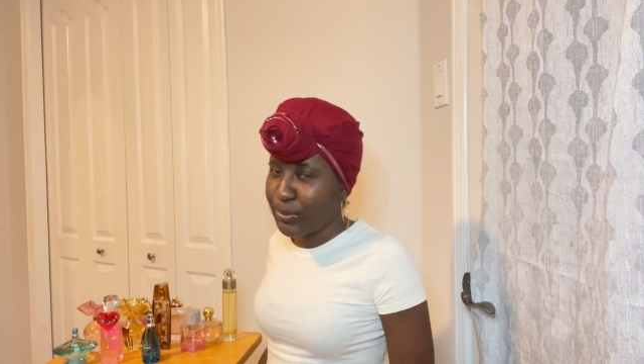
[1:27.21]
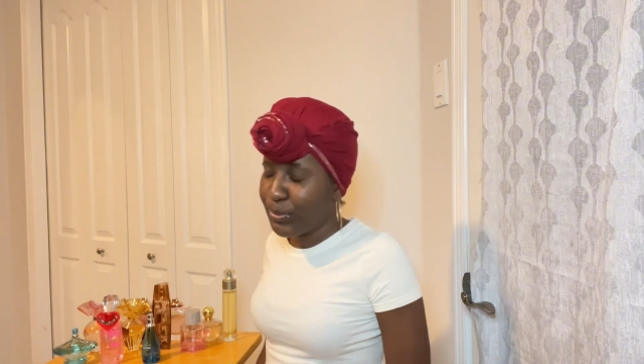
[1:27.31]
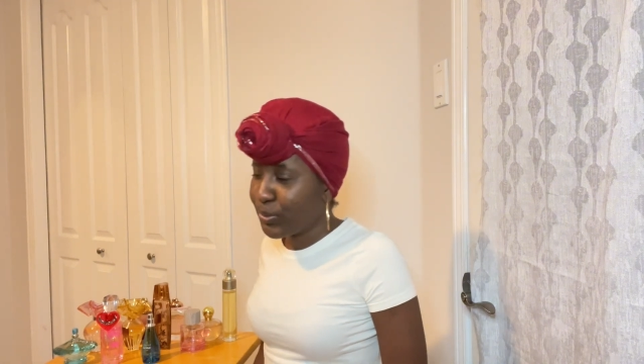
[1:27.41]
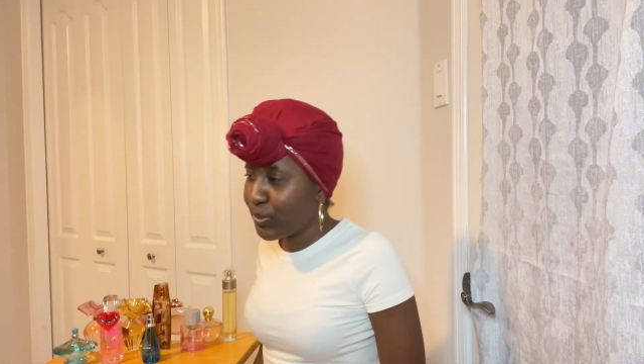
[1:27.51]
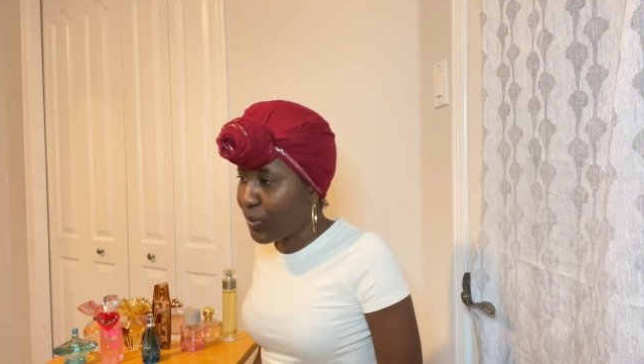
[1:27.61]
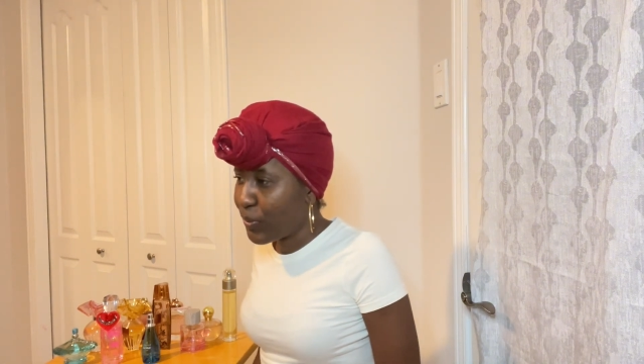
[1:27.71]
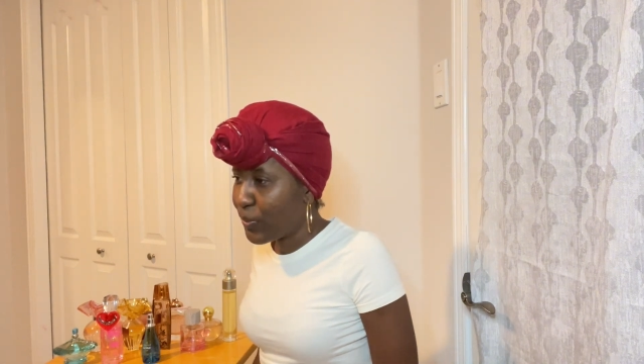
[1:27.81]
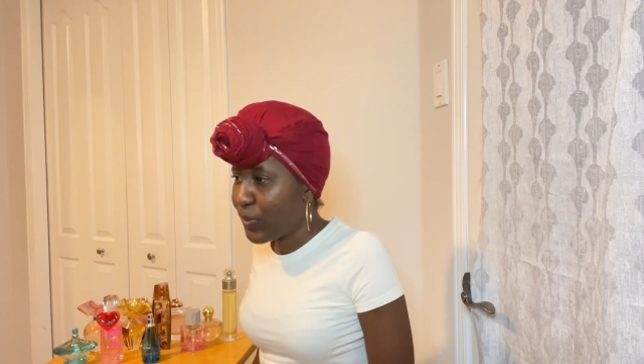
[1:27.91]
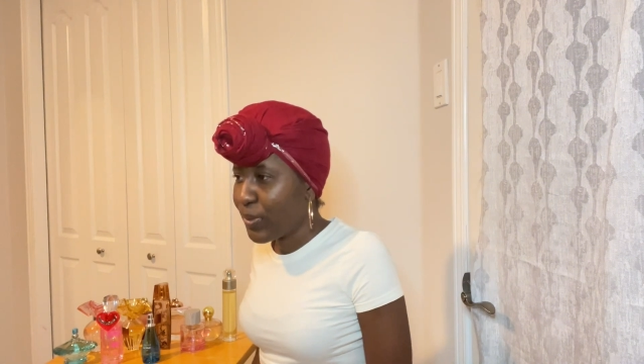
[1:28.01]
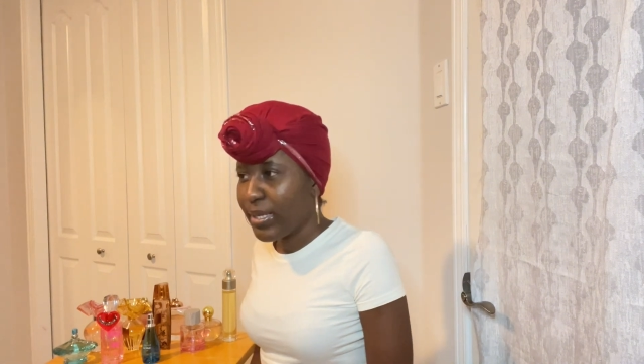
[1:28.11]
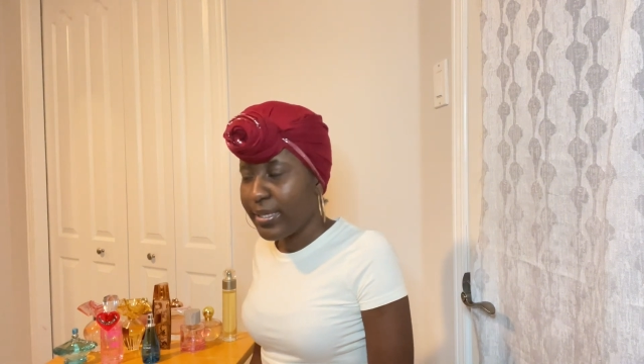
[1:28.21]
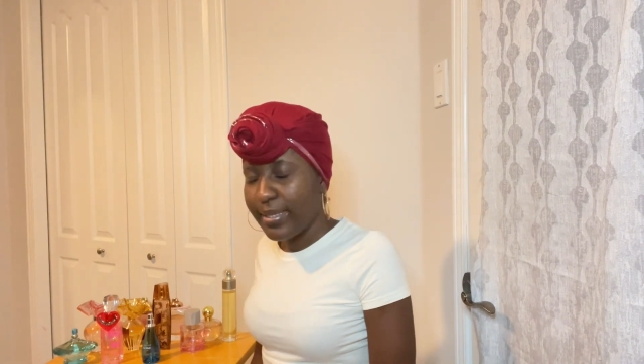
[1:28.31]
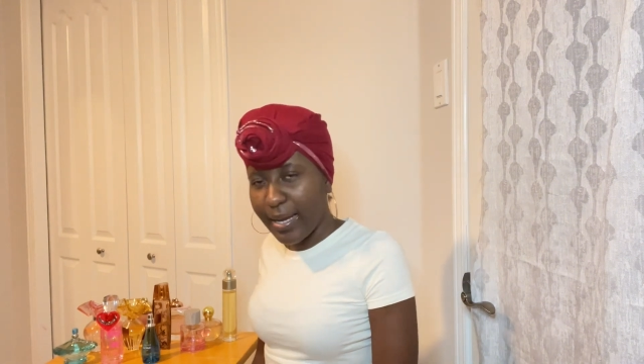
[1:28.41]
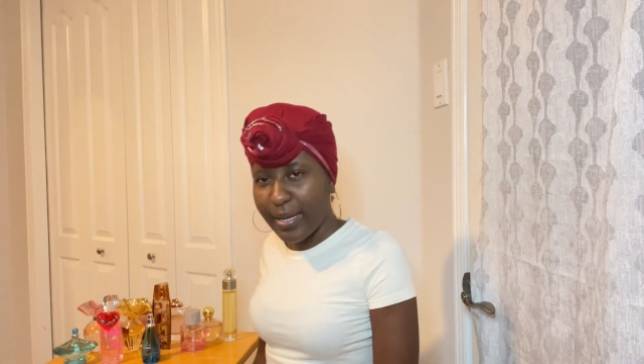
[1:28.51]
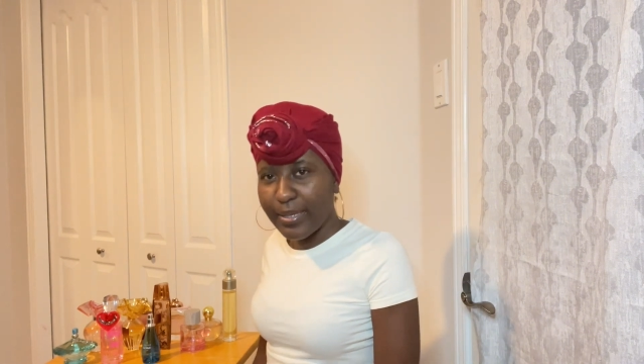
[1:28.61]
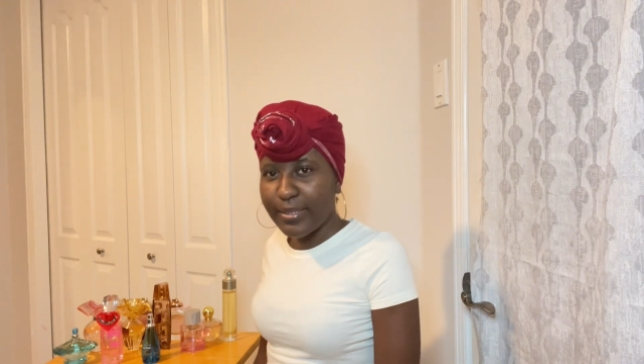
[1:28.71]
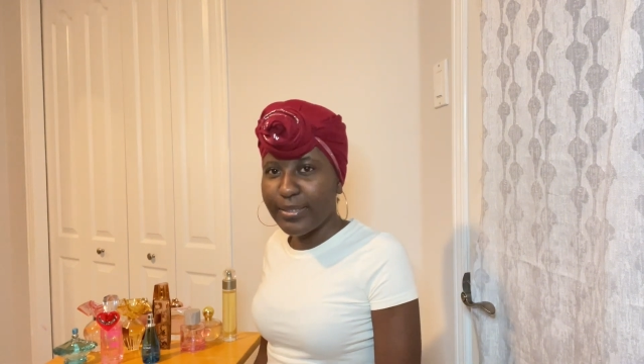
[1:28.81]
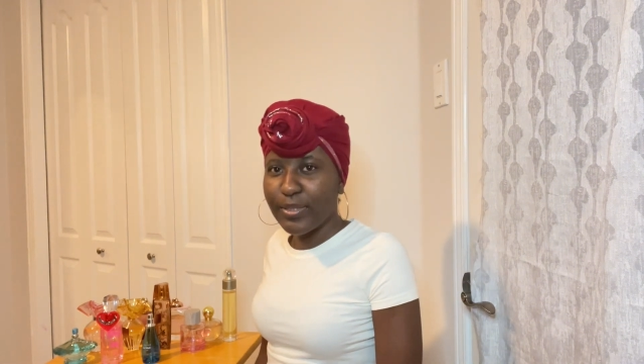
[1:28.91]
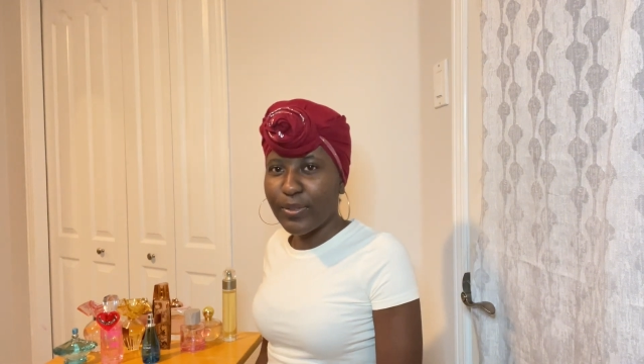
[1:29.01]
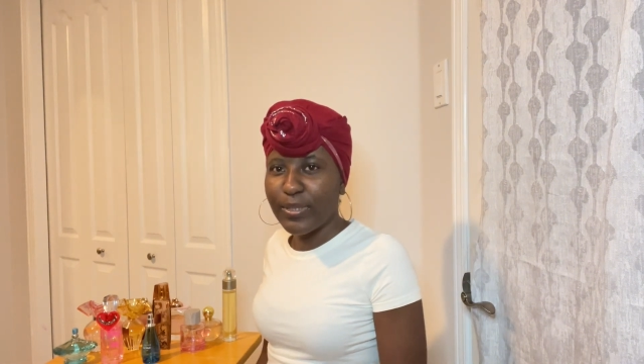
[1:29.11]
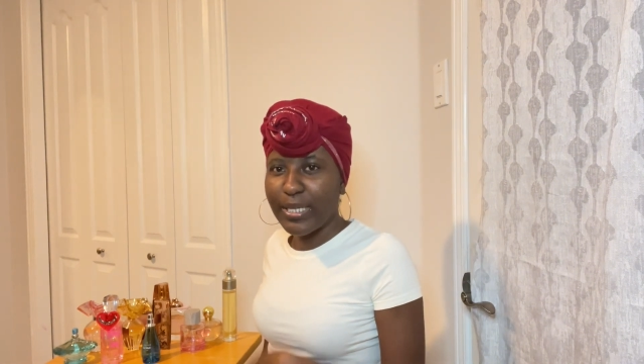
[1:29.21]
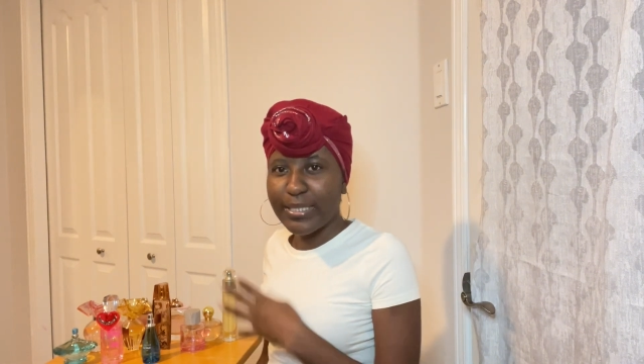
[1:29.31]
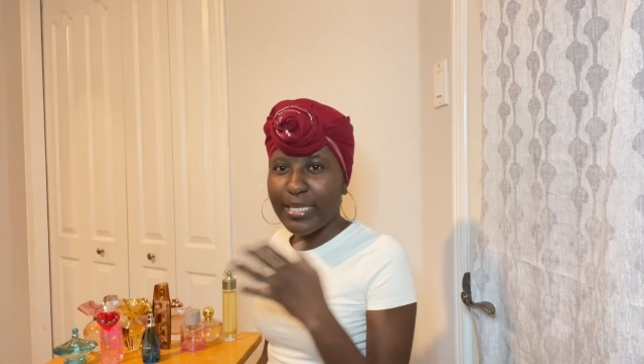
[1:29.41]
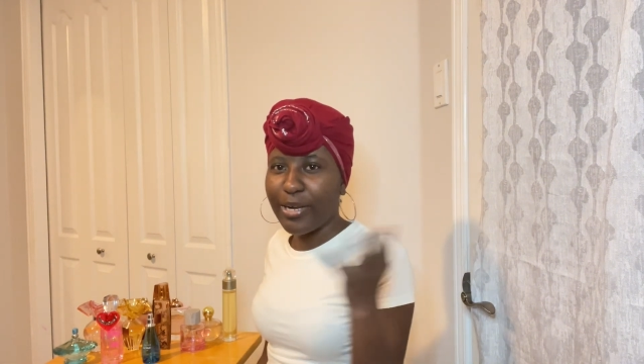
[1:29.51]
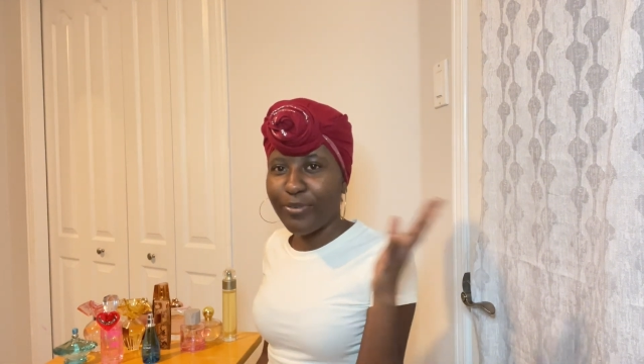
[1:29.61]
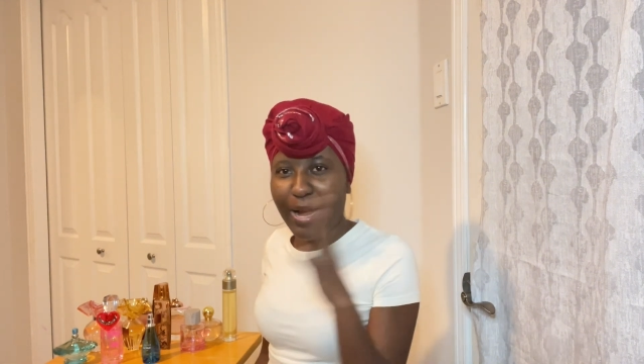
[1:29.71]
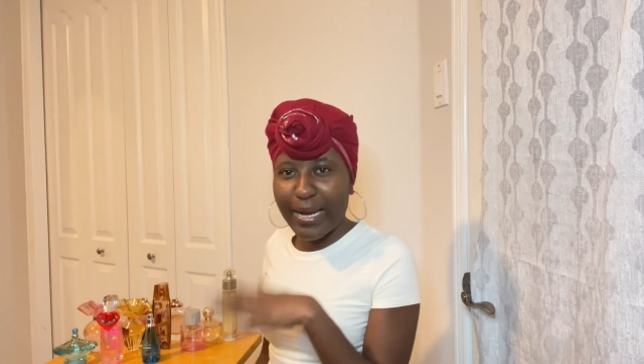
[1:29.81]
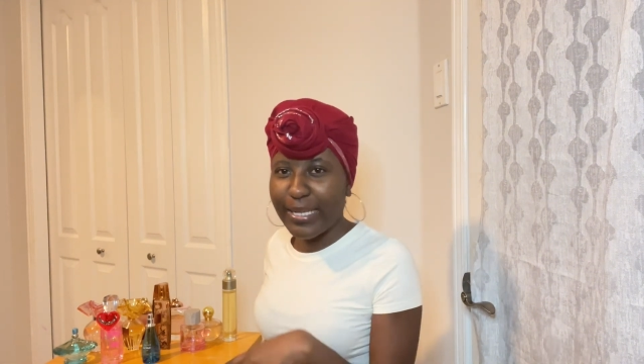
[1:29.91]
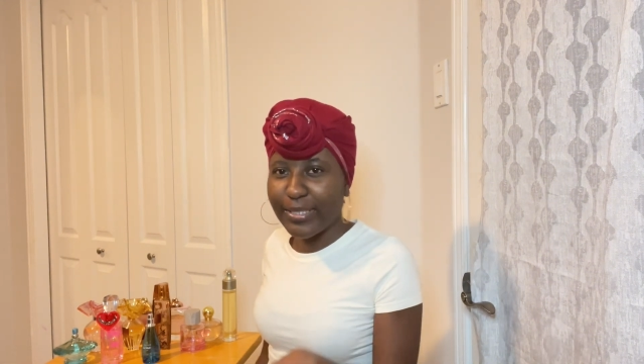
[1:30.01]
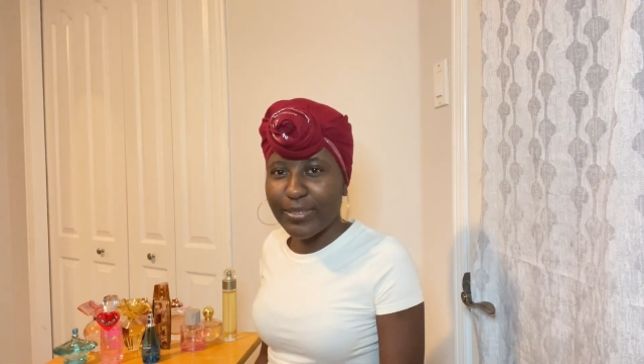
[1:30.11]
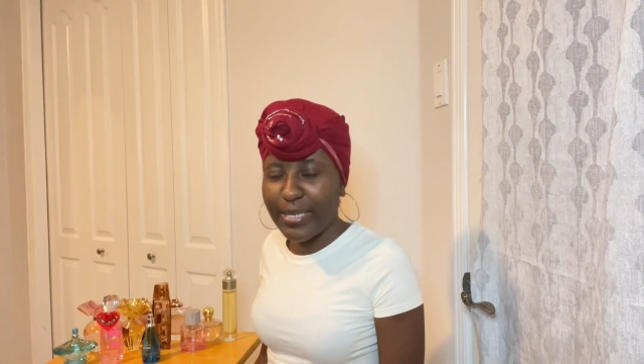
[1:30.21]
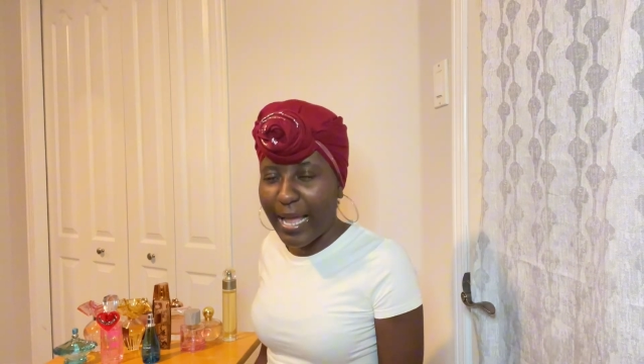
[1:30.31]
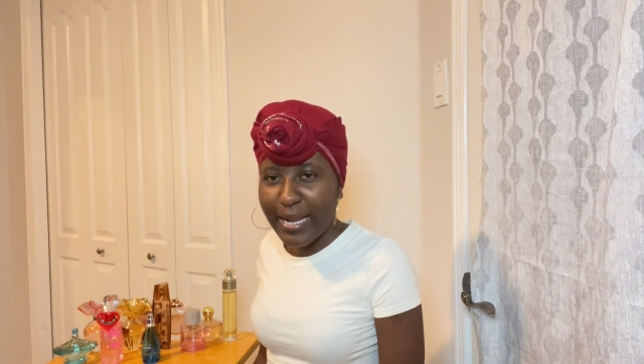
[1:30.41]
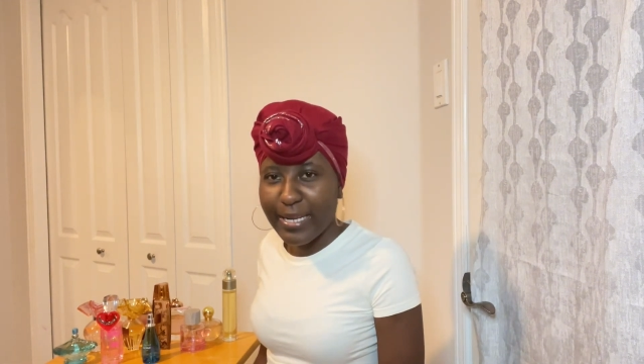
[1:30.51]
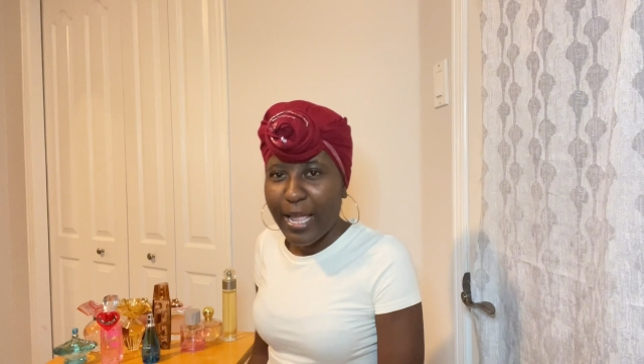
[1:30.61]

So yeah, so let's get right into that